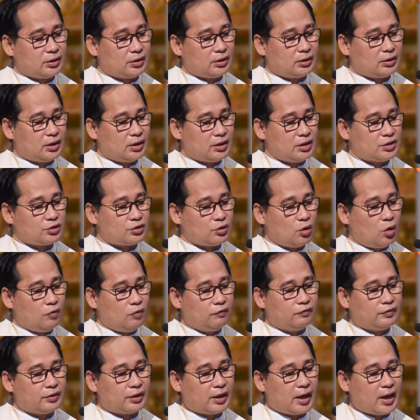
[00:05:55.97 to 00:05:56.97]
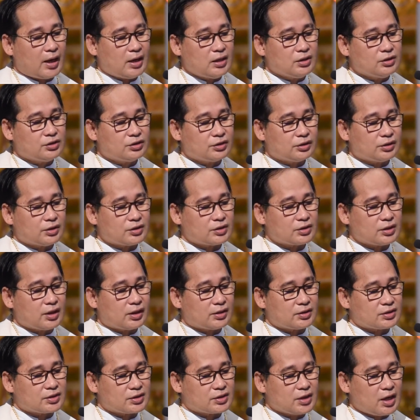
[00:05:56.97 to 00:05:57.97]
that is, over angels
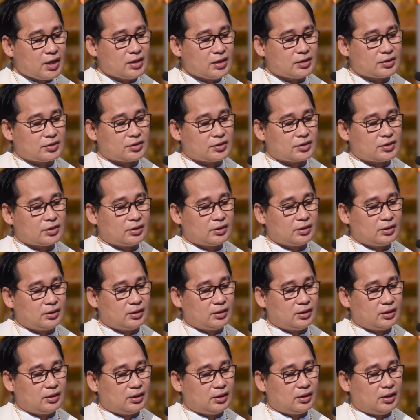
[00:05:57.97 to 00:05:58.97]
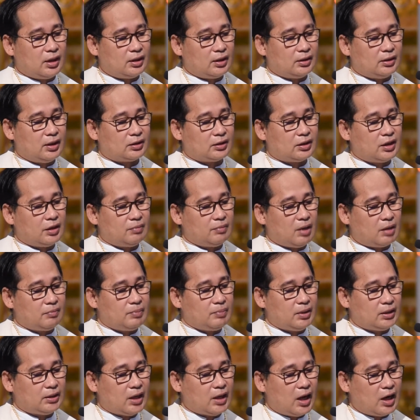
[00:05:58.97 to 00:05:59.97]
and saints, and that he may
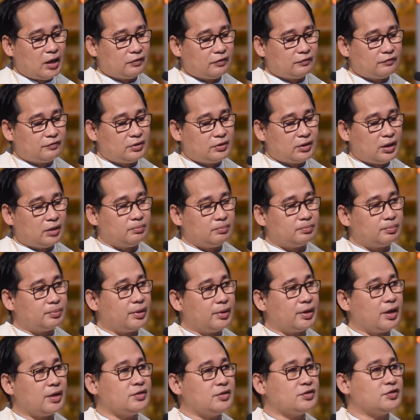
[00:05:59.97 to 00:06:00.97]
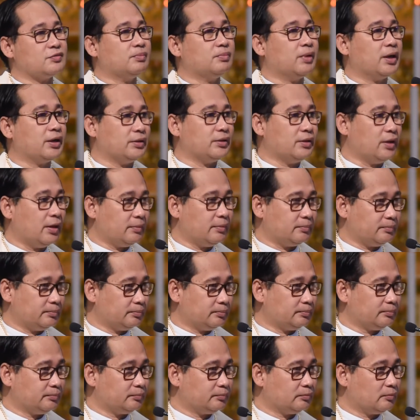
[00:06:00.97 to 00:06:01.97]
be loved and praised by them.
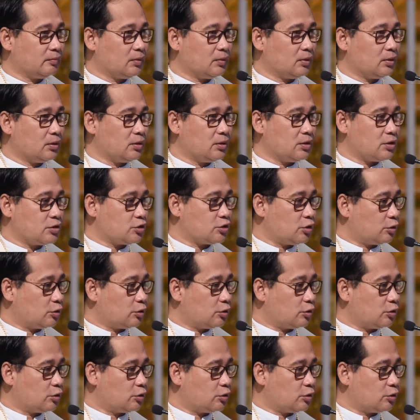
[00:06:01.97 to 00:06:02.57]
So